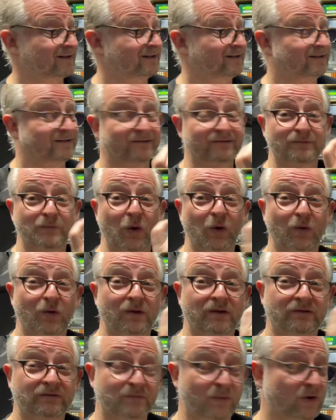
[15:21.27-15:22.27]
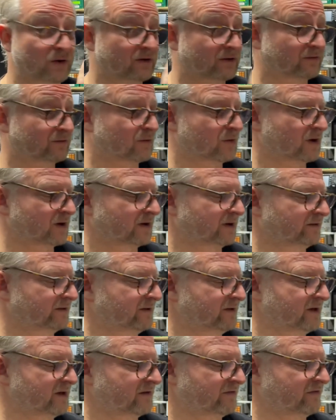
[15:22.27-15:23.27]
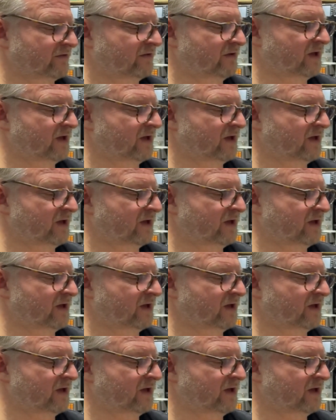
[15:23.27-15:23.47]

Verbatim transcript: the smallest one, the TF.